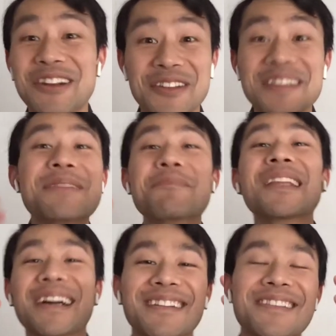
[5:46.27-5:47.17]
you know, the
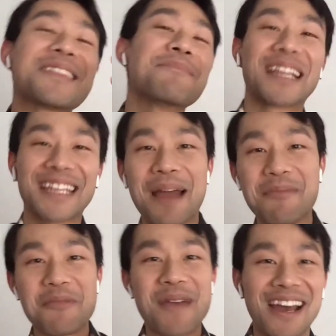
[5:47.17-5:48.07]
similar
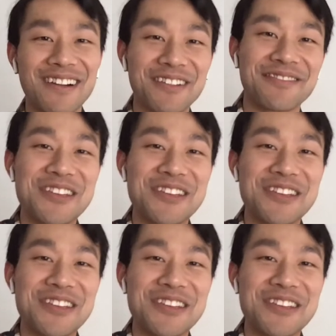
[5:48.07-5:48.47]
Cabramatta